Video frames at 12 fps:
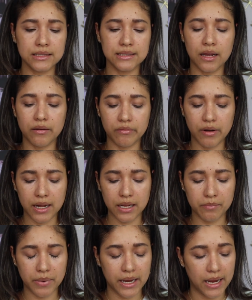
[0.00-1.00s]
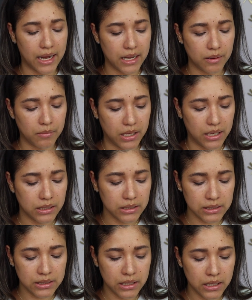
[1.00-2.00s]
It's not runny by any
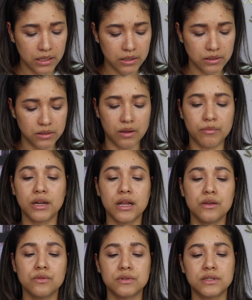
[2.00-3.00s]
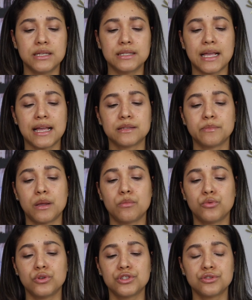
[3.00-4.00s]
means, so I'm gonna use this as my
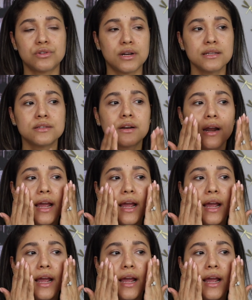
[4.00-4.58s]
moisturizer.